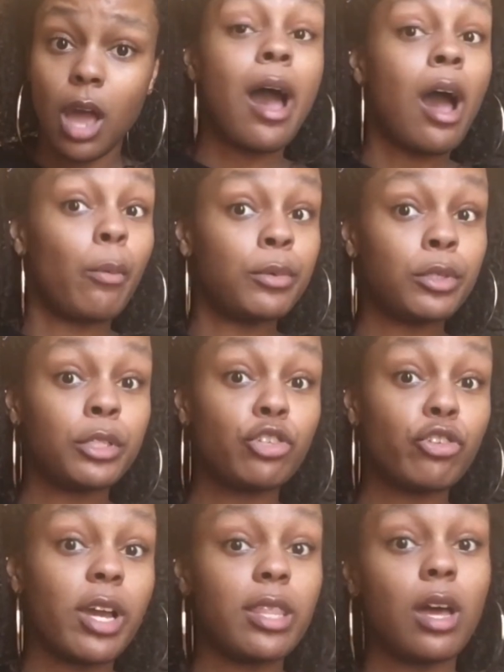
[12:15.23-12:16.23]
I was gonna
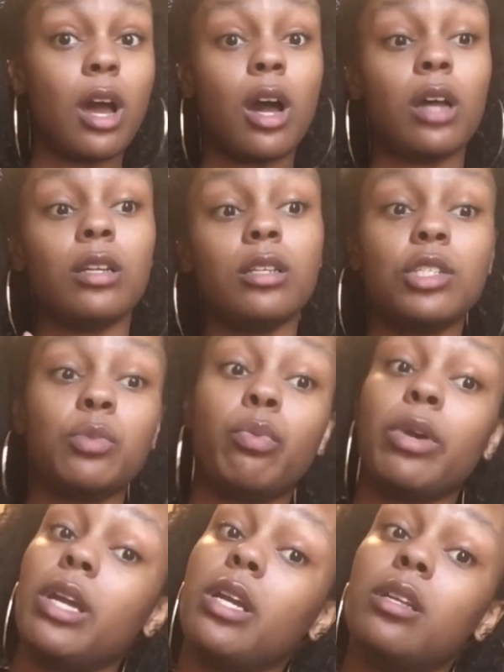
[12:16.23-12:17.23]
try the Honest
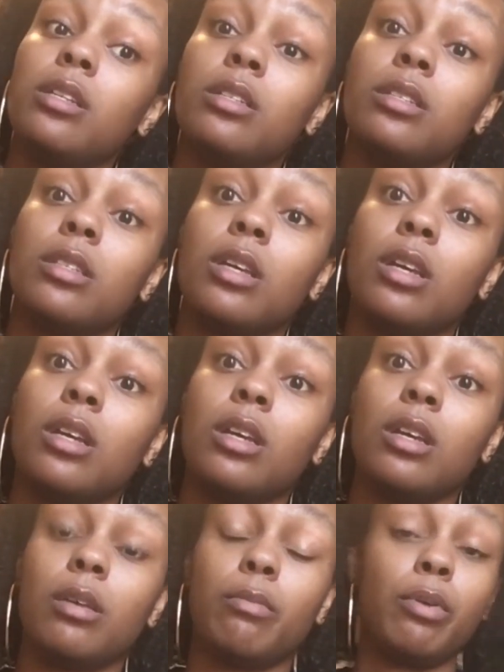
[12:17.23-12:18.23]
Brands
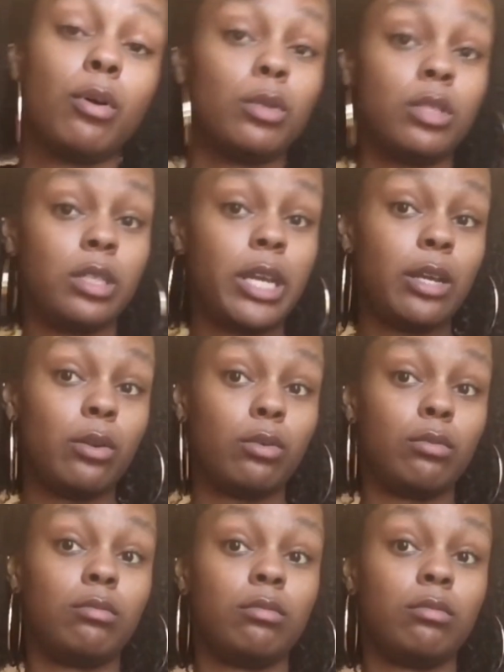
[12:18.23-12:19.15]
postnatal